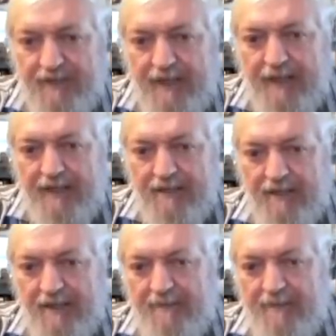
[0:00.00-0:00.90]
And
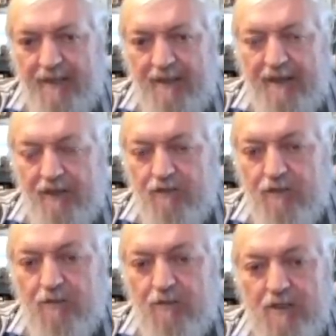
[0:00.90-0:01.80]
another
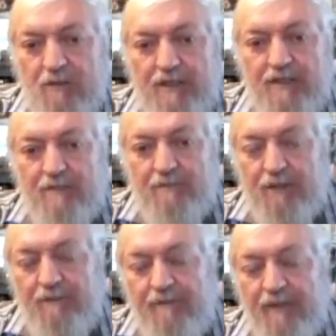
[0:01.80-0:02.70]
rule was quite simple.